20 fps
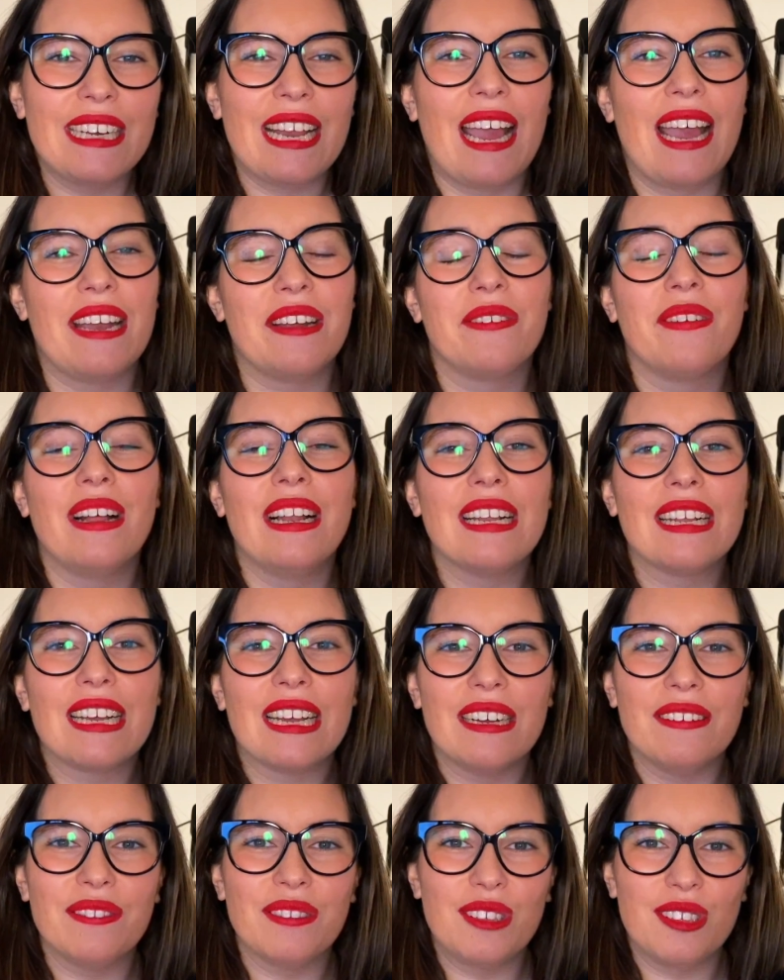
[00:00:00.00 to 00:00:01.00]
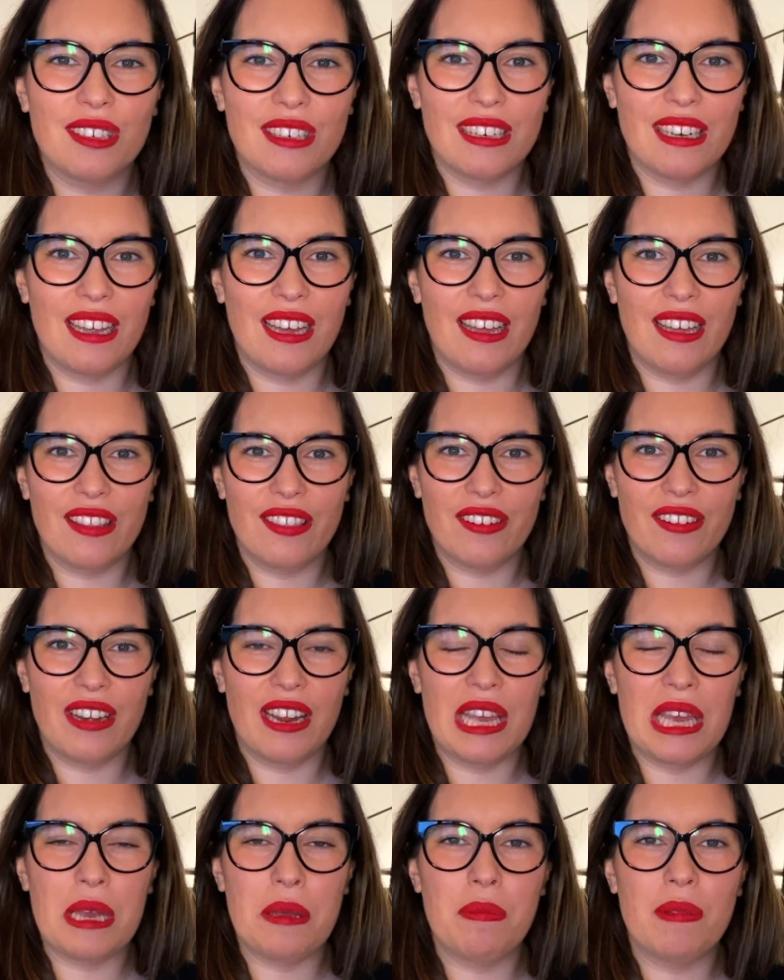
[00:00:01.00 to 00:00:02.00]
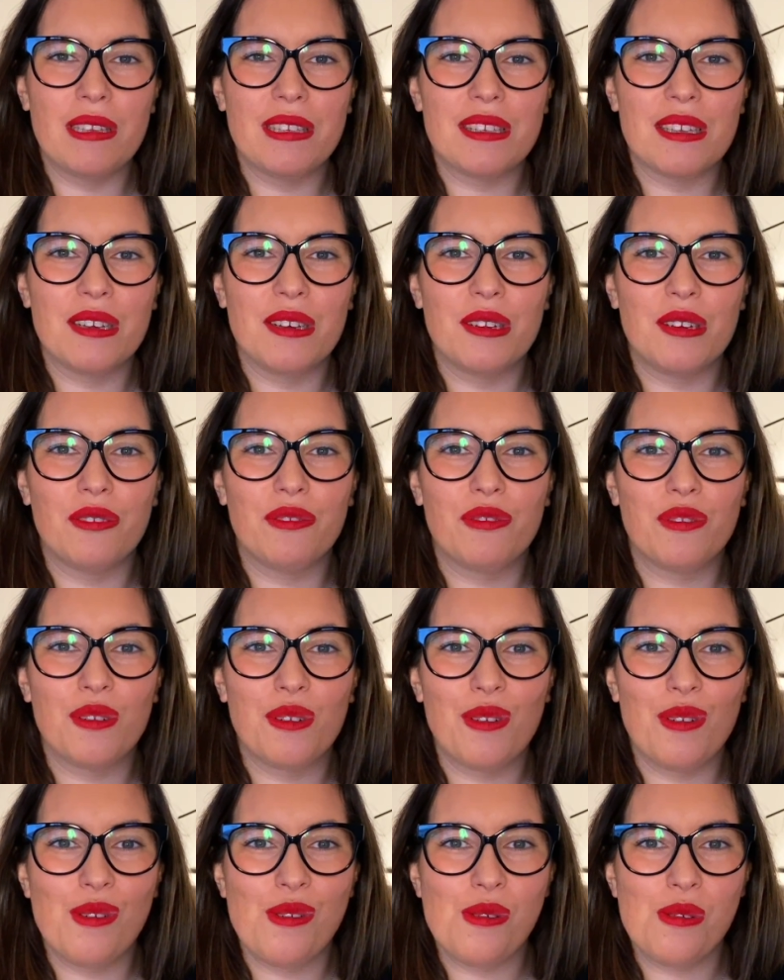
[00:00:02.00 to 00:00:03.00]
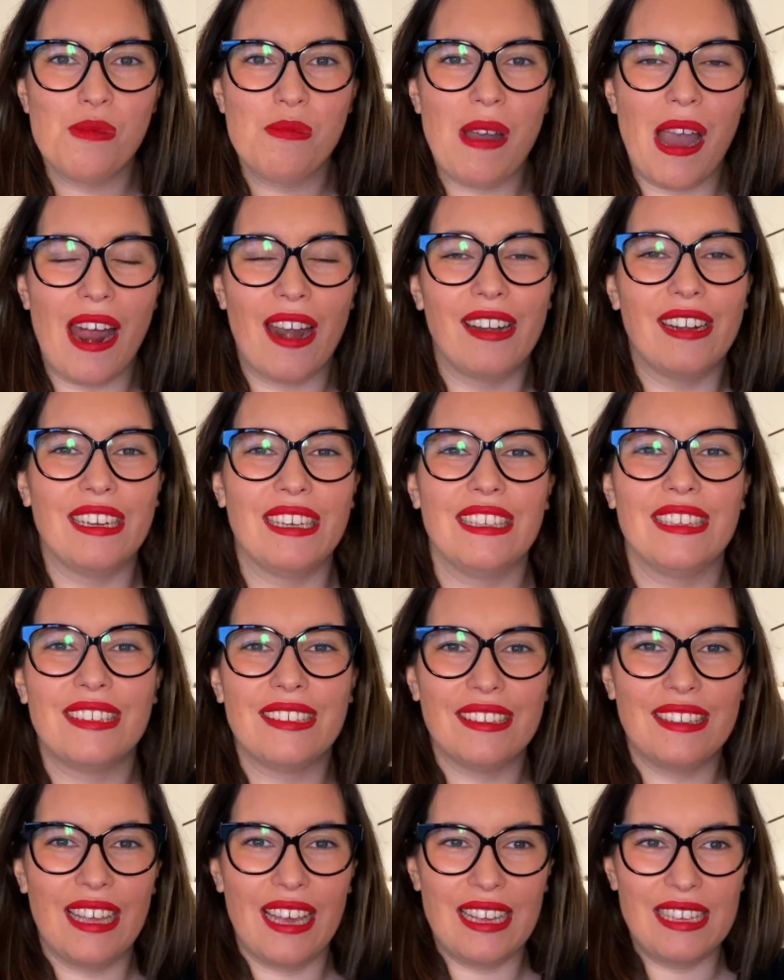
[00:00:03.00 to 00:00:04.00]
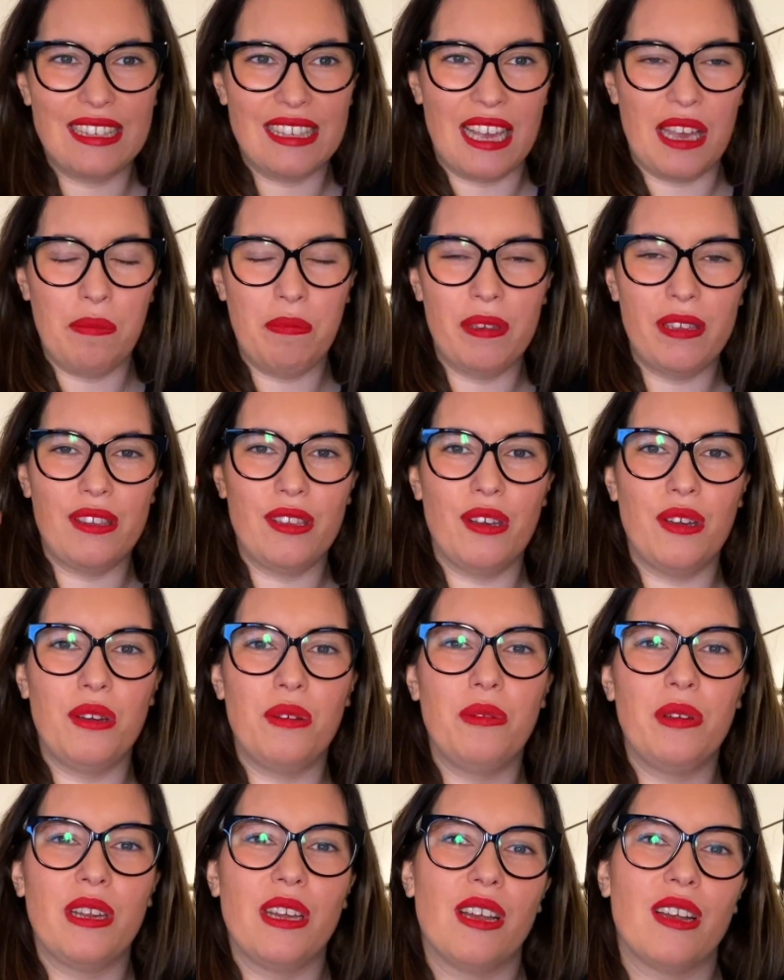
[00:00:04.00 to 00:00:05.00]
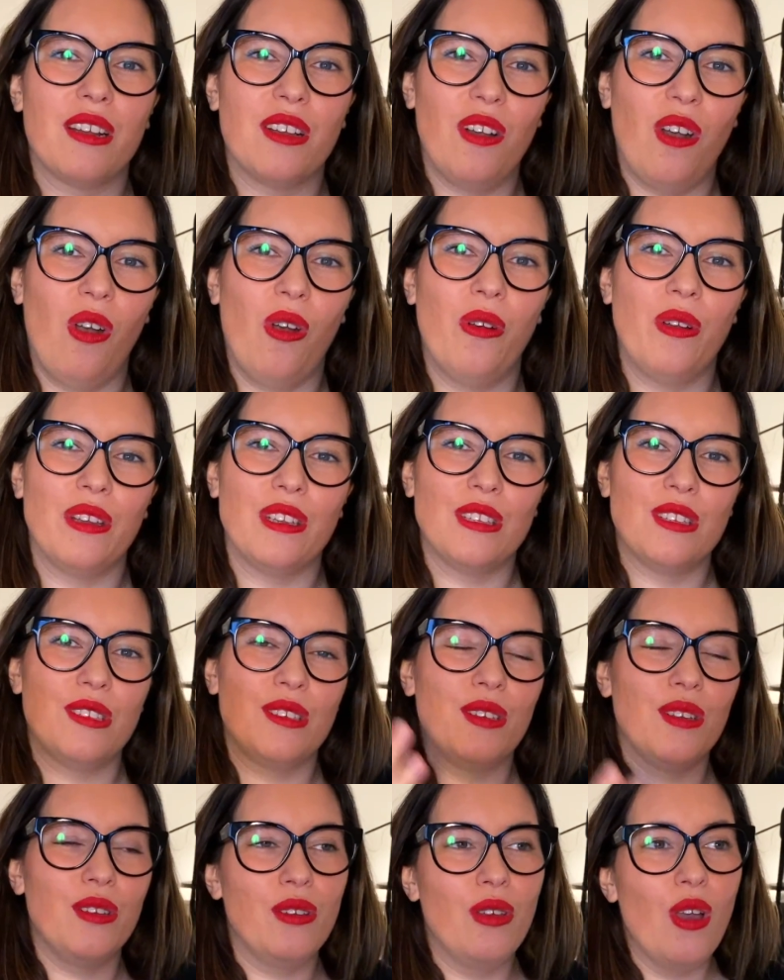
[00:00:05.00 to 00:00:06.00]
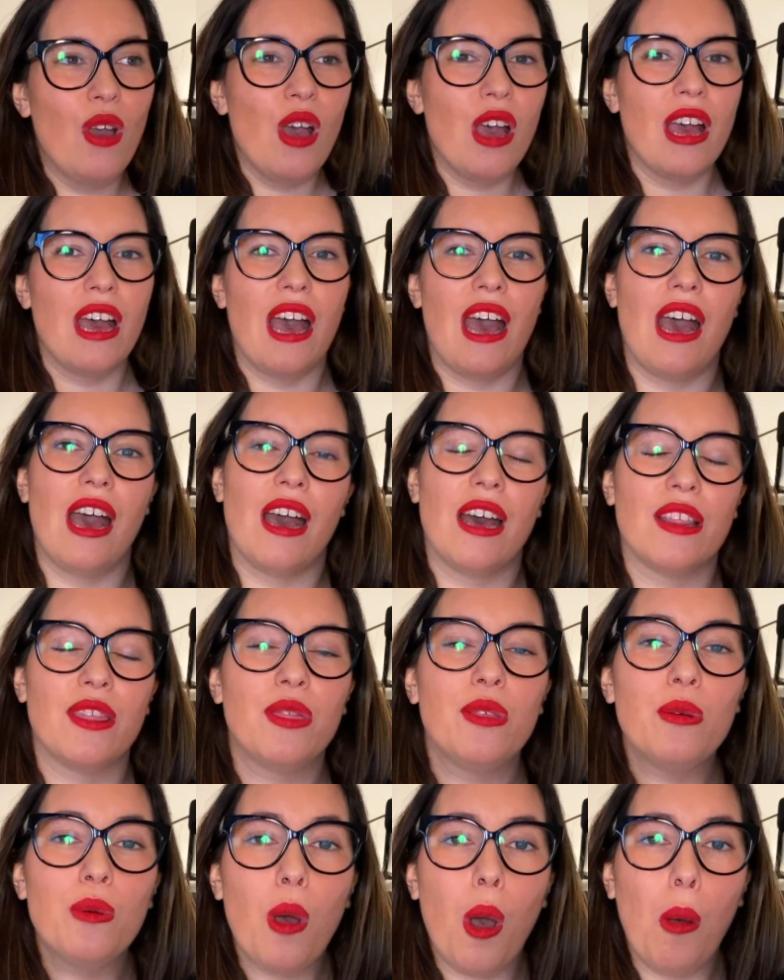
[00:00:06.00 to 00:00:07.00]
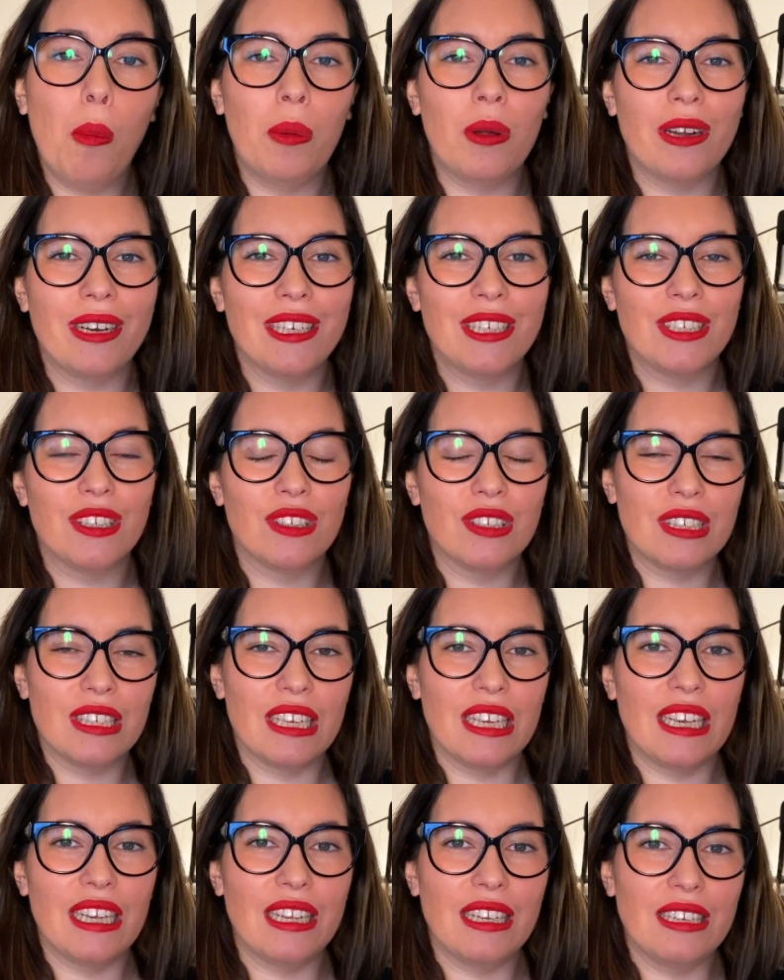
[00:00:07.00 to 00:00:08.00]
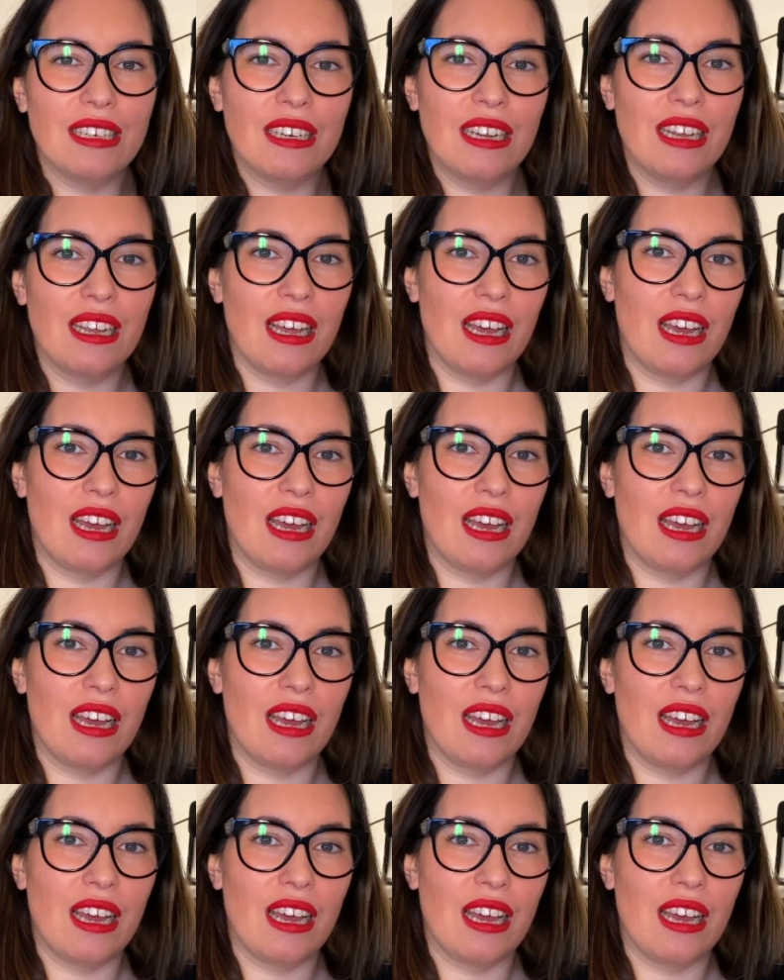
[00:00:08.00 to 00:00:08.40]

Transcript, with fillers: and welcome to another episode of FooBar. In today's episode, we are going to uh, do operations in